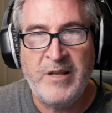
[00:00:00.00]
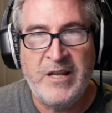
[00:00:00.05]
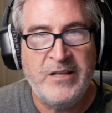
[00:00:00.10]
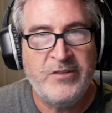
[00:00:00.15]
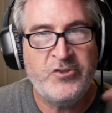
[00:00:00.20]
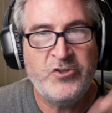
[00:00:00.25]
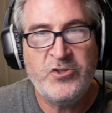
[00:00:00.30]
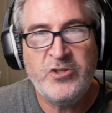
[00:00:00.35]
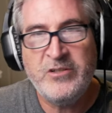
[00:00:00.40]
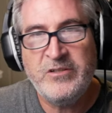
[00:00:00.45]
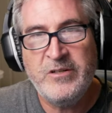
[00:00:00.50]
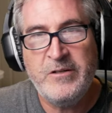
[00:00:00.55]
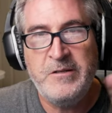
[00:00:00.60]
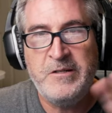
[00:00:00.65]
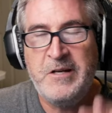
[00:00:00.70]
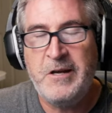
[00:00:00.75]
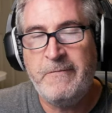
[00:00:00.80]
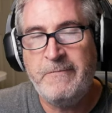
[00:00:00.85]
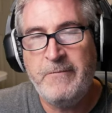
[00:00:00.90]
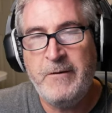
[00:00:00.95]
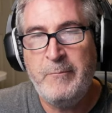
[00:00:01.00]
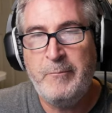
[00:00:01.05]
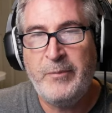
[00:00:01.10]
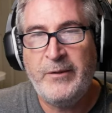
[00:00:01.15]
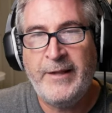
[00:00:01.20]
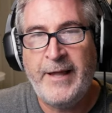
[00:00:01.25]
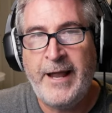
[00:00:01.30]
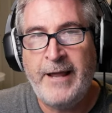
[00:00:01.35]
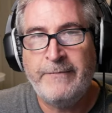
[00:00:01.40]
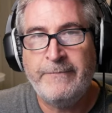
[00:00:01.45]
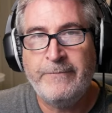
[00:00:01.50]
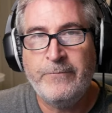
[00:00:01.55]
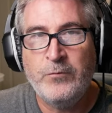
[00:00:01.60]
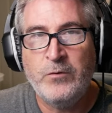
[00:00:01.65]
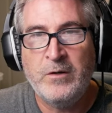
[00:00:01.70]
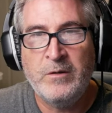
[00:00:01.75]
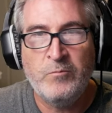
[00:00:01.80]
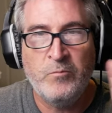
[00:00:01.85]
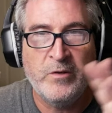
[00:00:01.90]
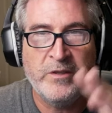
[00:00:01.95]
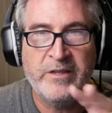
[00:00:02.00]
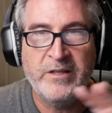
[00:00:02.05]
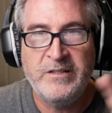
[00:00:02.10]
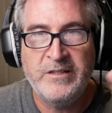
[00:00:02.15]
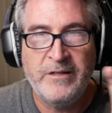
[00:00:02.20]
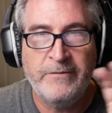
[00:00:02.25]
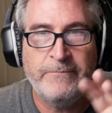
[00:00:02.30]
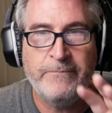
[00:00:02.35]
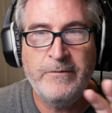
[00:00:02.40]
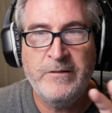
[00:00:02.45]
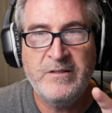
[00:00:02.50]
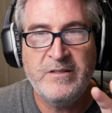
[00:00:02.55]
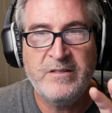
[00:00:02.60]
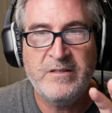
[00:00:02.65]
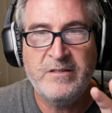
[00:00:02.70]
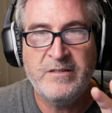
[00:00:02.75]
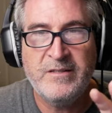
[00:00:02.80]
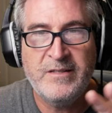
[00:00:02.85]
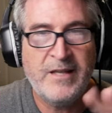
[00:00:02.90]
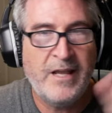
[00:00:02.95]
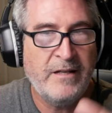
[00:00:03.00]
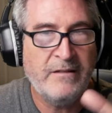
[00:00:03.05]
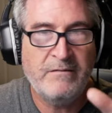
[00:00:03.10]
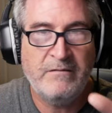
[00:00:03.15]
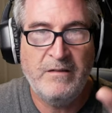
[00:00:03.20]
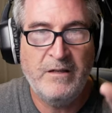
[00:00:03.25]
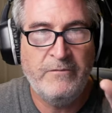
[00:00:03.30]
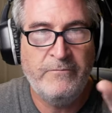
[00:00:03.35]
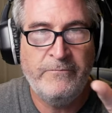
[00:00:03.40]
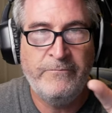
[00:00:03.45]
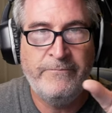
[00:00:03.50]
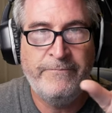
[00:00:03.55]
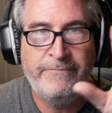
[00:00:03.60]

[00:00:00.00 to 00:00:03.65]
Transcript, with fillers: It's just a different platform with a different set of